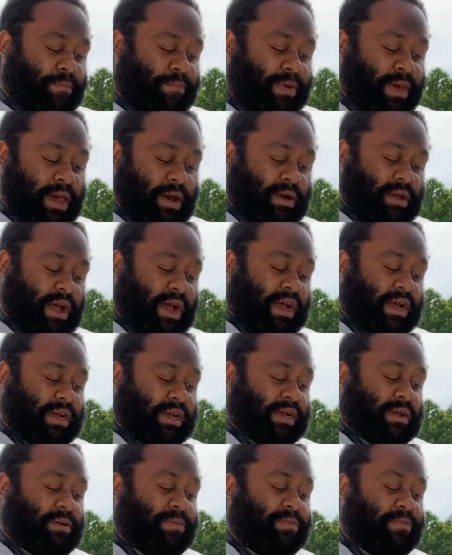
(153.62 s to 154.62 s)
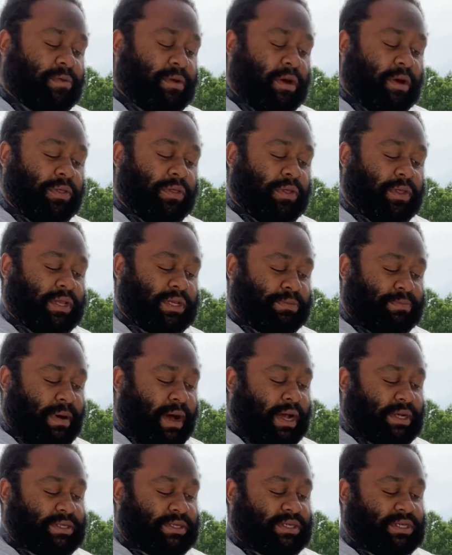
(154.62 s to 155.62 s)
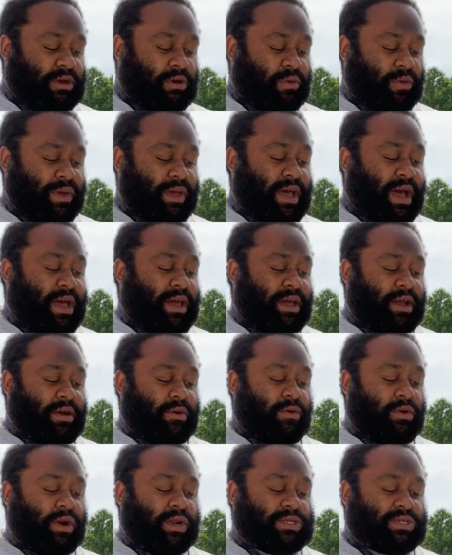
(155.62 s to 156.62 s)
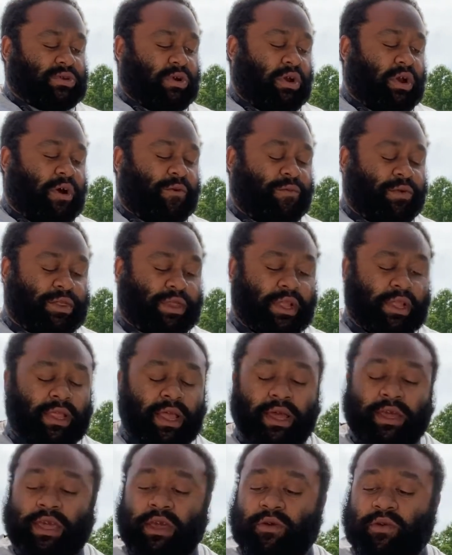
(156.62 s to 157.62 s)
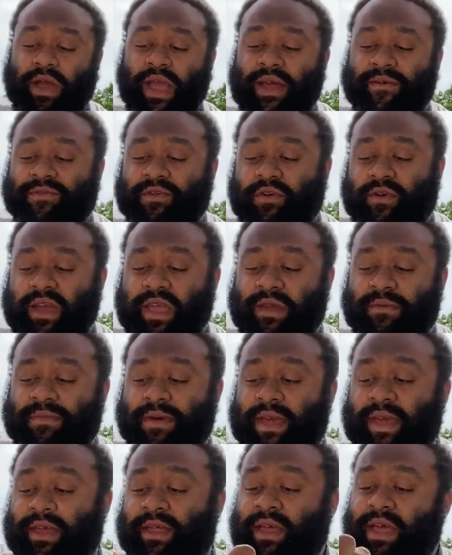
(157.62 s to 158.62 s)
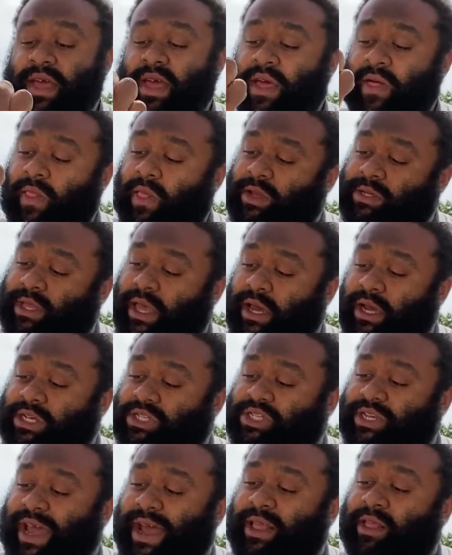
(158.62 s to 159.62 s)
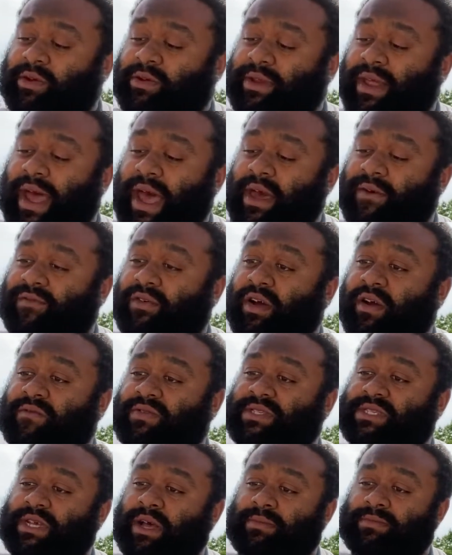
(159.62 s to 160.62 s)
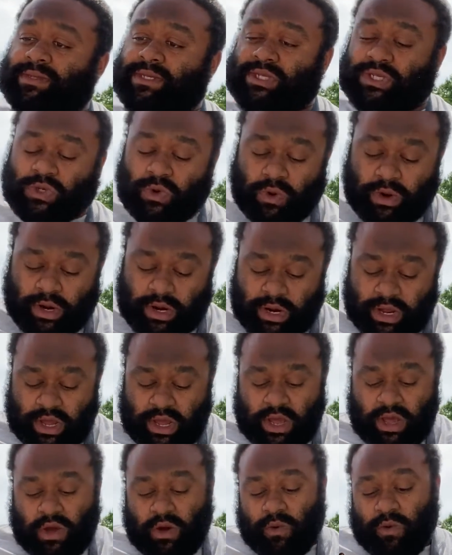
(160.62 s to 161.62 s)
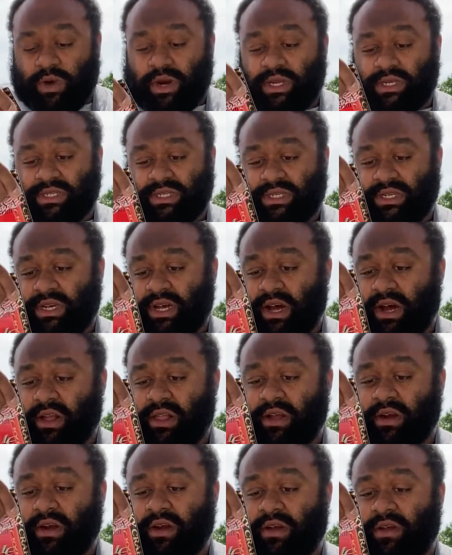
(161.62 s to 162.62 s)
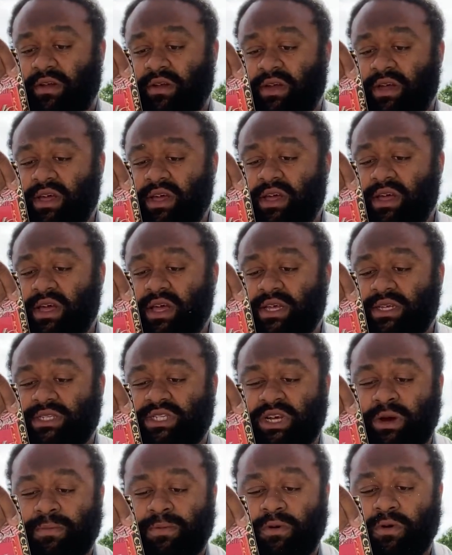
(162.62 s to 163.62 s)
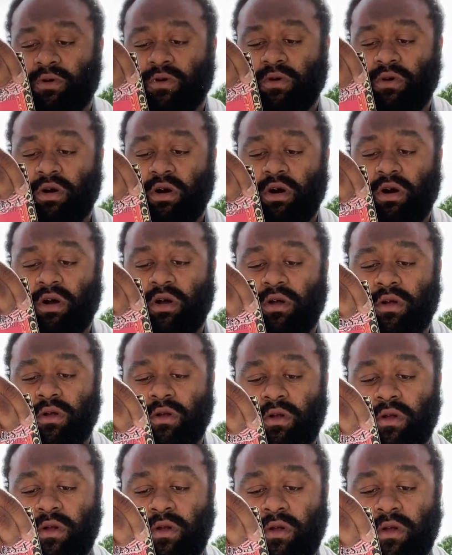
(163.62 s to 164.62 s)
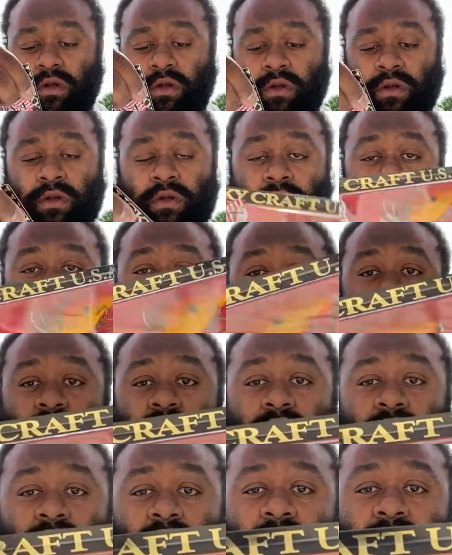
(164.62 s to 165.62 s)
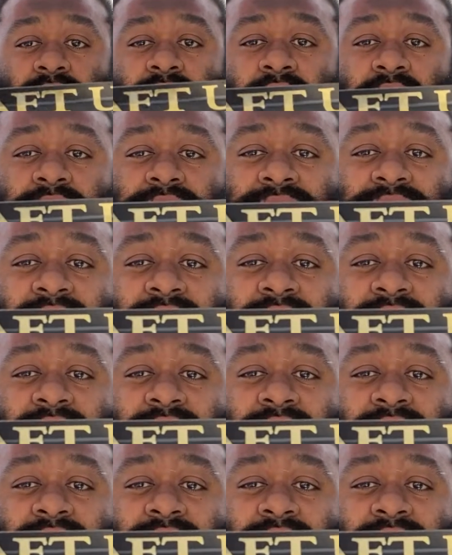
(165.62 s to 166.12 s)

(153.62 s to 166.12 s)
pick, uh, go through this box and see what we got here. We're going to start off with the Lucky Craft crankbait. Looks like a shallow diver of some sort. What is this color? Simple crawl. There's